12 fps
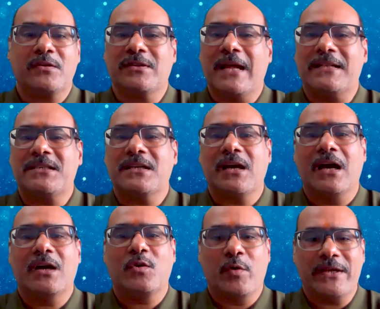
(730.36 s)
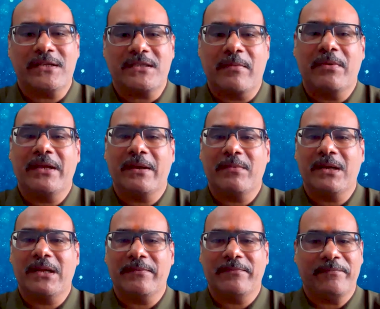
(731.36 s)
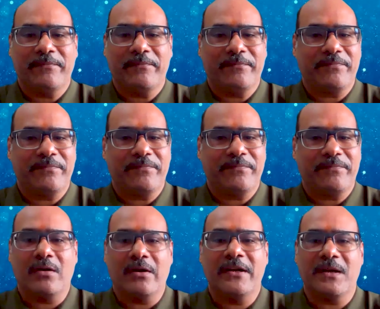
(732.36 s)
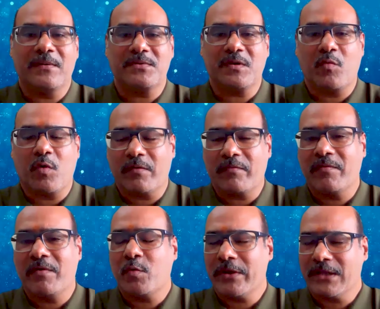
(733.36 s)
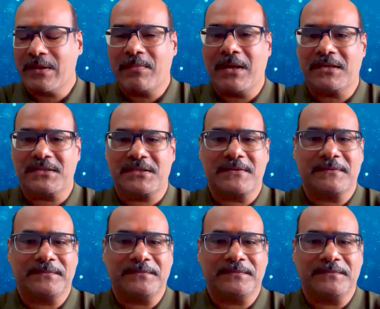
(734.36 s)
So that's a quick summary, Emily, on in terms of what we were doing in the past.